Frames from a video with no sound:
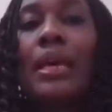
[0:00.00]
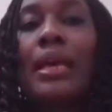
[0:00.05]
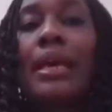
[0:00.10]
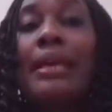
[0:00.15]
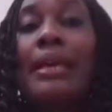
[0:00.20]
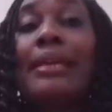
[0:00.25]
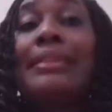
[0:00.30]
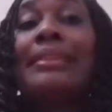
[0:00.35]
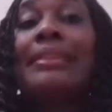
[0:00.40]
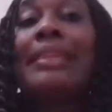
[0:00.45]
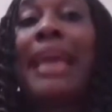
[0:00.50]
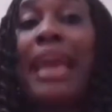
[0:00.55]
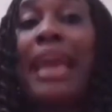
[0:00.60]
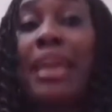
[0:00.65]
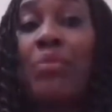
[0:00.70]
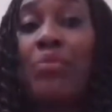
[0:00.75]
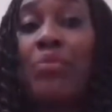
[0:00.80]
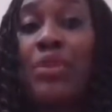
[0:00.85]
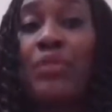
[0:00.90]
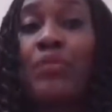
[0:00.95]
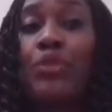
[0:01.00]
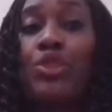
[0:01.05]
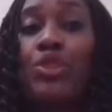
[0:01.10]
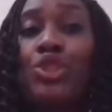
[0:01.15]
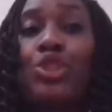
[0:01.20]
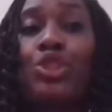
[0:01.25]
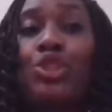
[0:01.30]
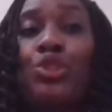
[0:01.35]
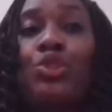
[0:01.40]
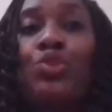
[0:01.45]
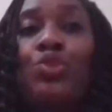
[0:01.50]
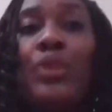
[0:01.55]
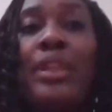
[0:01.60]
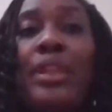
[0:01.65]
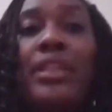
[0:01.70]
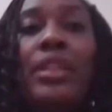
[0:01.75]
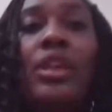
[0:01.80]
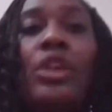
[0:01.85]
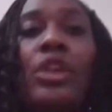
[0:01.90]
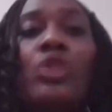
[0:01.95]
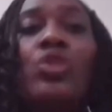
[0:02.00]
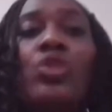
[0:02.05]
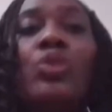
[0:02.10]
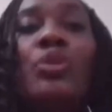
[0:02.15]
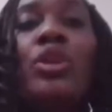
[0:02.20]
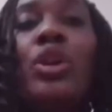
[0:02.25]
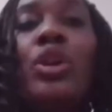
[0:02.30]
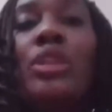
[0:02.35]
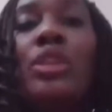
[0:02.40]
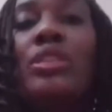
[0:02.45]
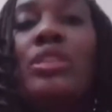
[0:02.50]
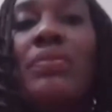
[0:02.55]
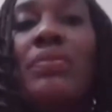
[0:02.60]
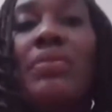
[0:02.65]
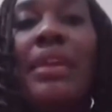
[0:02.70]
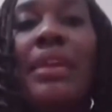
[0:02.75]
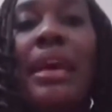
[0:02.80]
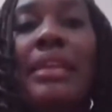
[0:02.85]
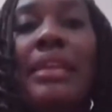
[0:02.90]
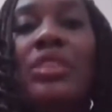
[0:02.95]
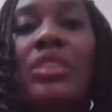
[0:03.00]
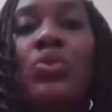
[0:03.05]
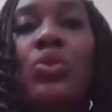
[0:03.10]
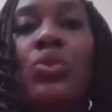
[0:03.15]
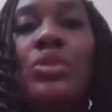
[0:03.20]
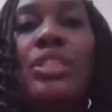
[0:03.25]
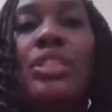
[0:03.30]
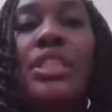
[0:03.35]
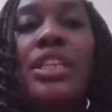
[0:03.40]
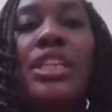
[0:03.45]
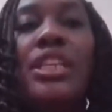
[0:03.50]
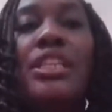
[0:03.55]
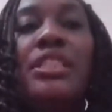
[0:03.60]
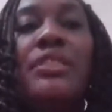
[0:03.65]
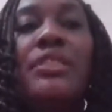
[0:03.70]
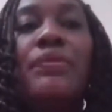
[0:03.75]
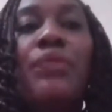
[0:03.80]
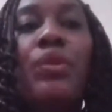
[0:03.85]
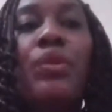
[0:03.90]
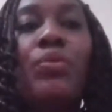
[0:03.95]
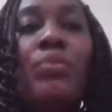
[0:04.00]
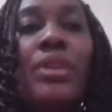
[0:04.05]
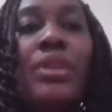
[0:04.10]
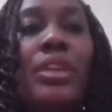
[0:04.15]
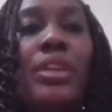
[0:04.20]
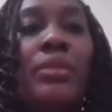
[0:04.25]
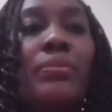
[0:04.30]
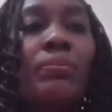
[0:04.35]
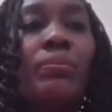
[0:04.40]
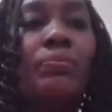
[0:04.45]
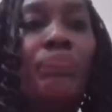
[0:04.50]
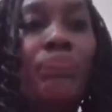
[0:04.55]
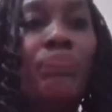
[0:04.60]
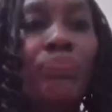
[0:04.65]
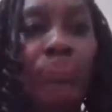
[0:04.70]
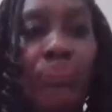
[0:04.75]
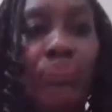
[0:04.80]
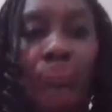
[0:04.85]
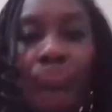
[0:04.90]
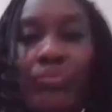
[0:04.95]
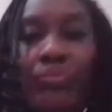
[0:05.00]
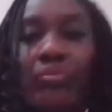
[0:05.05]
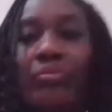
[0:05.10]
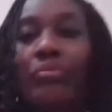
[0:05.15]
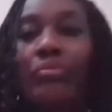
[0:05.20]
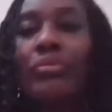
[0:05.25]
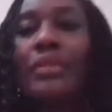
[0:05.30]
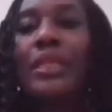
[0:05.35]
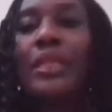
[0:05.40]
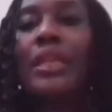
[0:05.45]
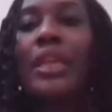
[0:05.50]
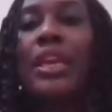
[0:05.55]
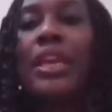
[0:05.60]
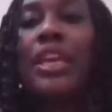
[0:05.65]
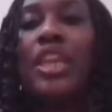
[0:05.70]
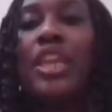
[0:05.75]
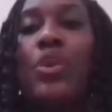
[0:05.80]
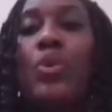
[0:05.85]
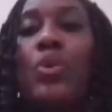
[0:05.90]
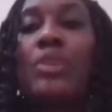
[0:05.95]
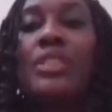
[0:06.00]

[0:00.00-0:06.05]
a library for children. So because of that, it was easy for me to